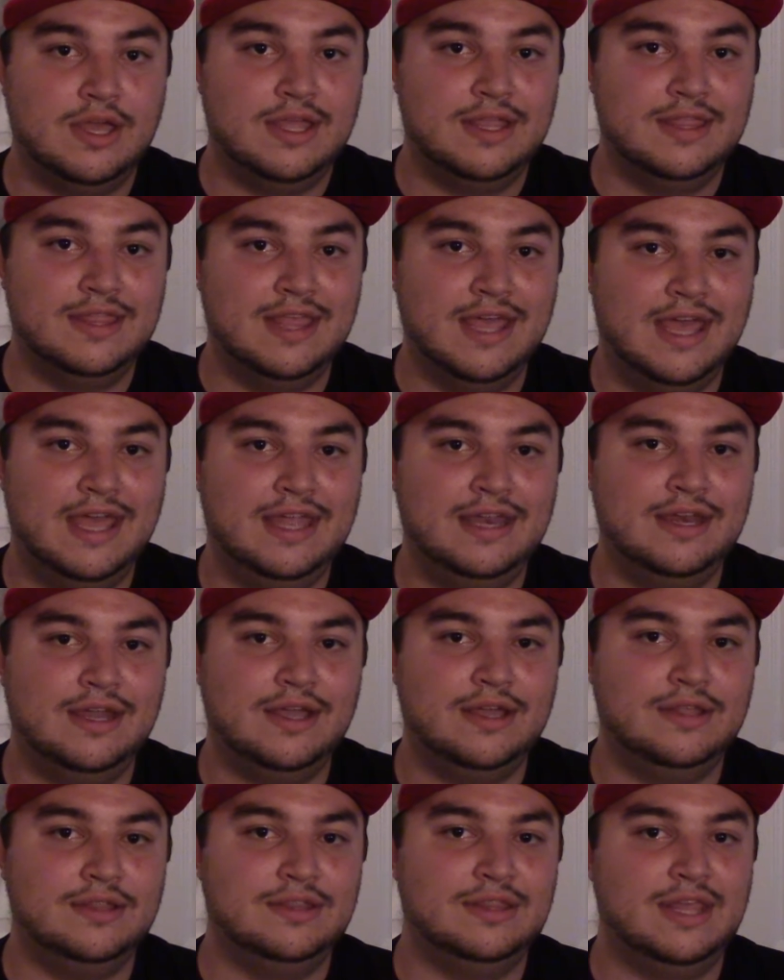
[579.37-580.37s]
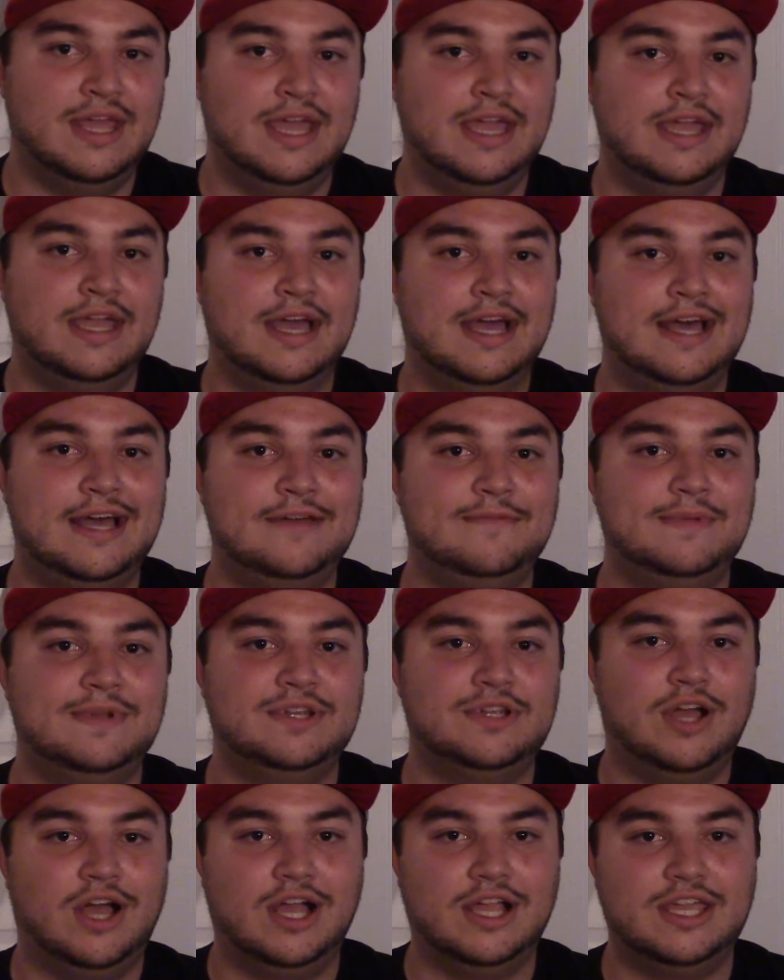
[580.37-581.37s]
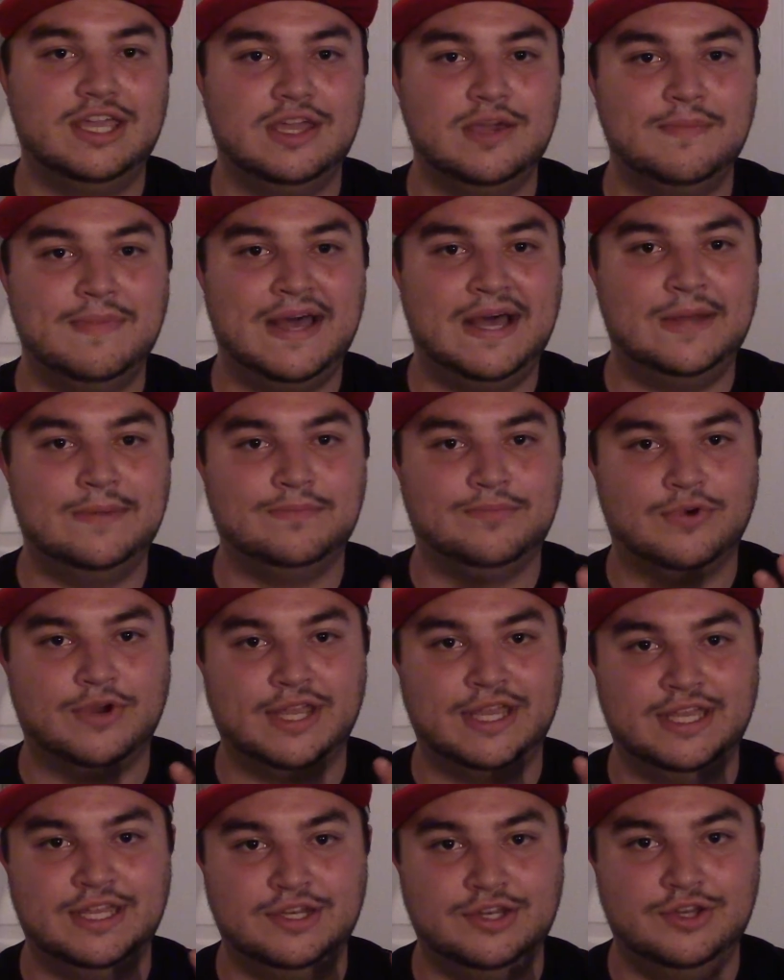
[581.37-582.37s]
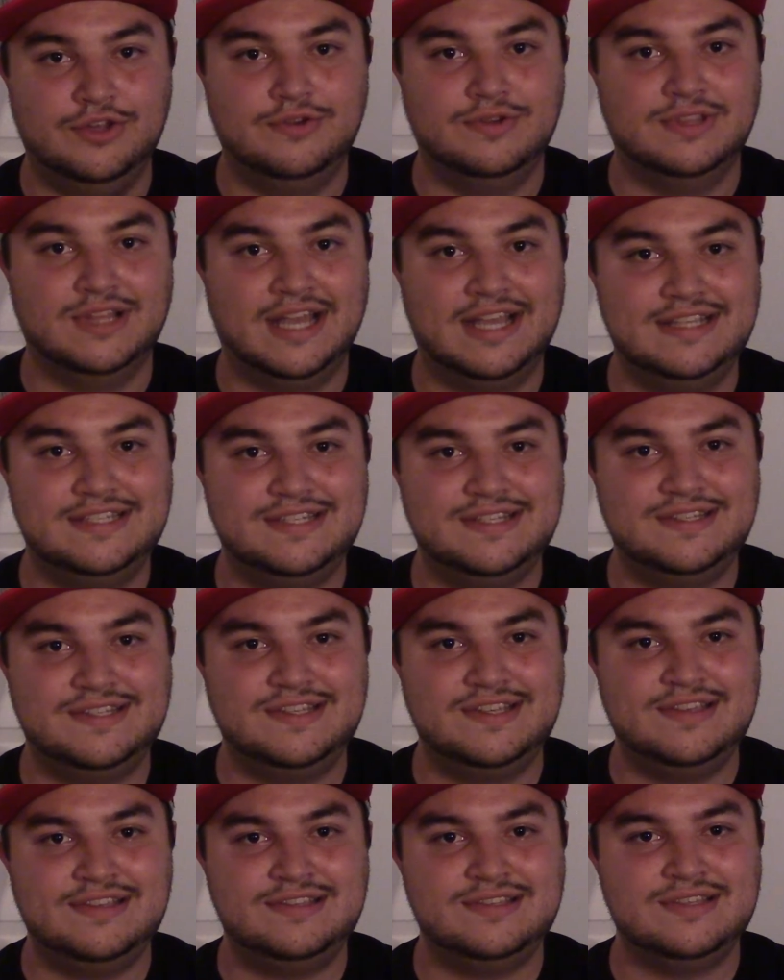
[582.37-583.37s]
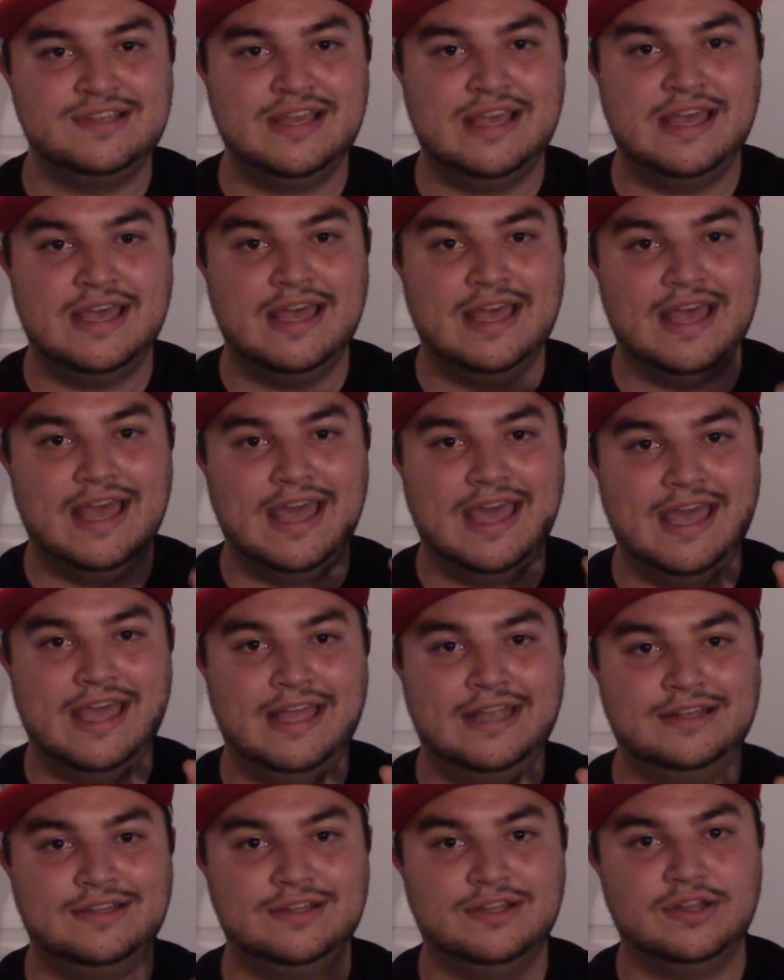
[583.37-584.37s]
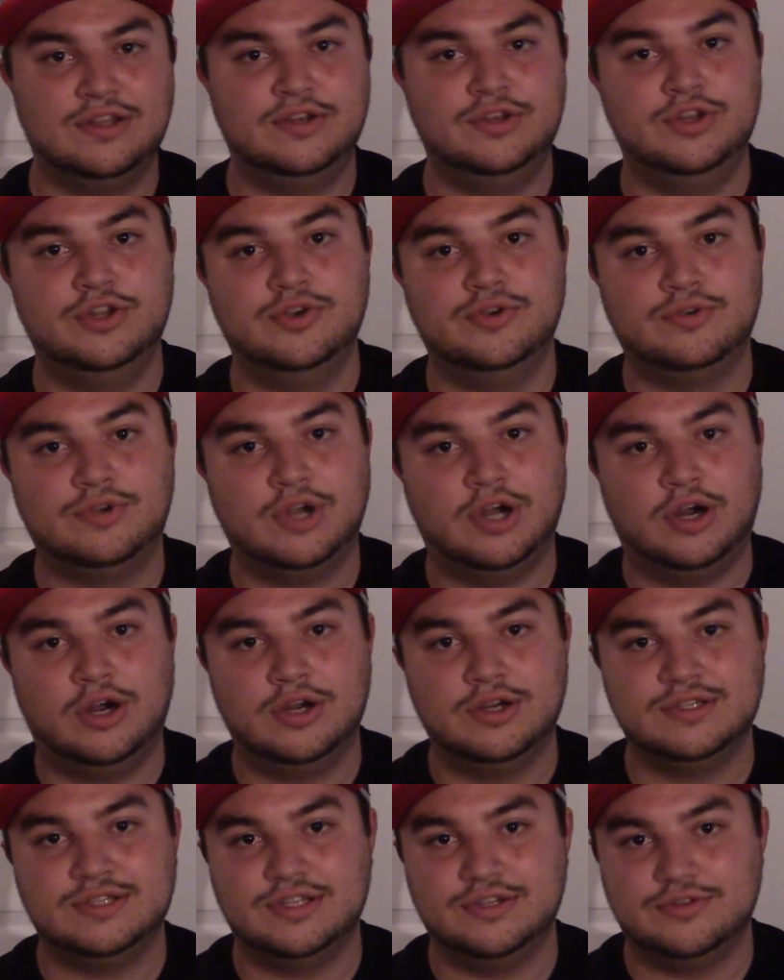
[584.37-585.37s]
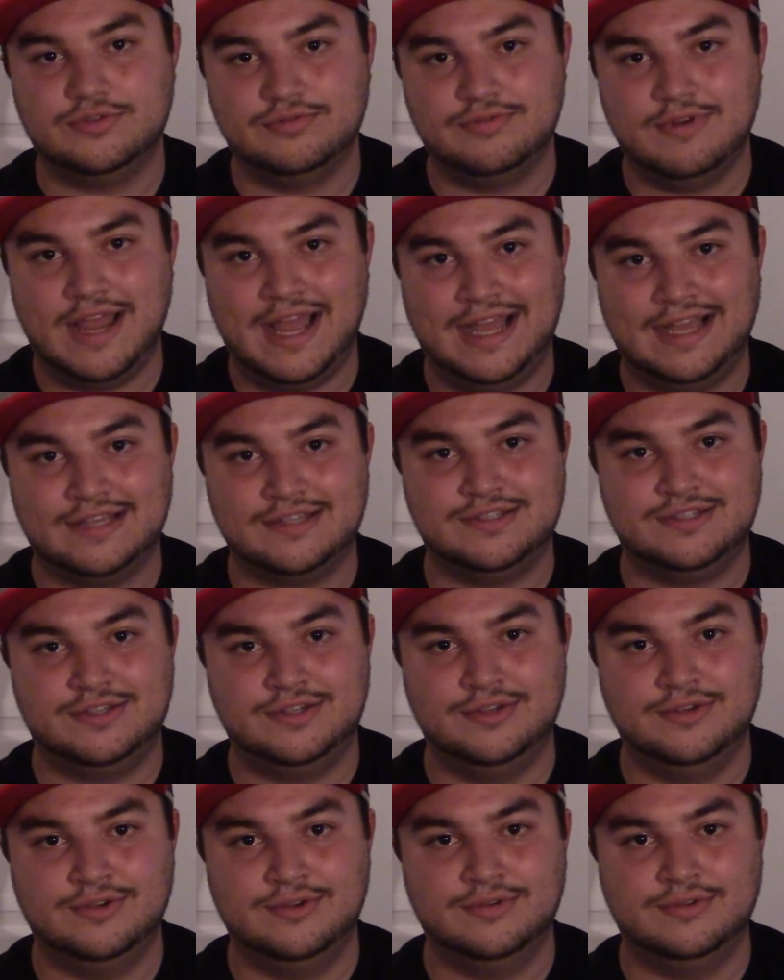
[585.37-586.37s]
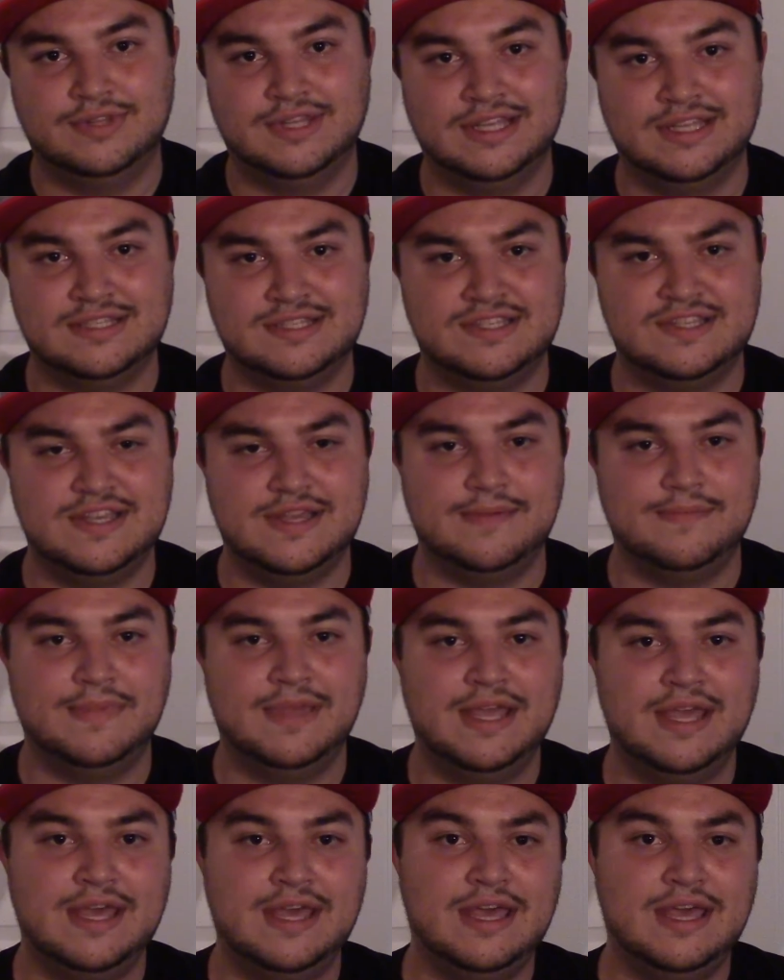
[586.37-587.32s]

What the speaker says: Then they have been talking about bringing new licenses and new cars and tracks to the sim,